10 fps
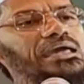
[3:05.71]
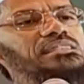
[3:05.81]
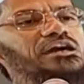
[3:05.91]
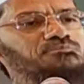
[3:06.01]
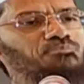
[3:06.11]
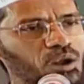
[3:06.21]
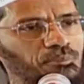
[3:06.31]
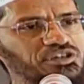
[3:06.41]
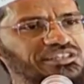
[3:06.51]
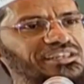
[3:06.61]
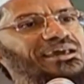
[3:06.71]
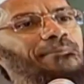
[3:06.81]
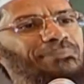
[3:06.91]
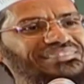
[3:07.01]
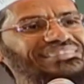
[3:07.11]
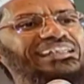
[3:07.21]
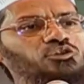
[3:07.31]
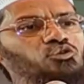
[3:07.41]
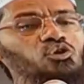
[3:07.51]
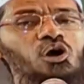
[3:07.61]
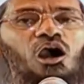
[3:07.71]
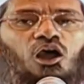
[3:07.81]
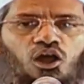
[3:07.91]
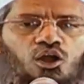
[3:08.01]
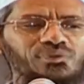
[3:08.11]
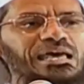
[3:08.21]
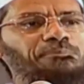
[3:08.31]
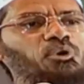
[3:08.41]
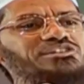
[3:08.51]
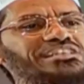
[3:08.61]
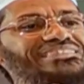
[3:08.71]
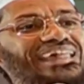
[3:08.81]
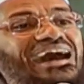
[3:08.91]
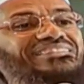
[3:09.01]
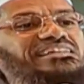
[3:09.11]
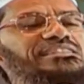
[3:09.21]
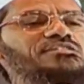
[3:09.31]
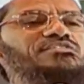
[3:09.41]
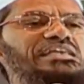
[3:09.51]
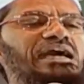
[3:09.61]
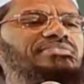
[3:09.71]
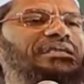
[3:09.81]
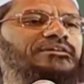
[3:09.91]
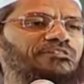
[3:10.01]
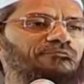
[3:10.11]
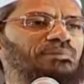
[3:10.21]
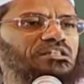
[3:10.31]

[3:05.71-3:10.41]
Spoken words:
is a small portion, but that too, along with that portion, there are other things which aren't scientific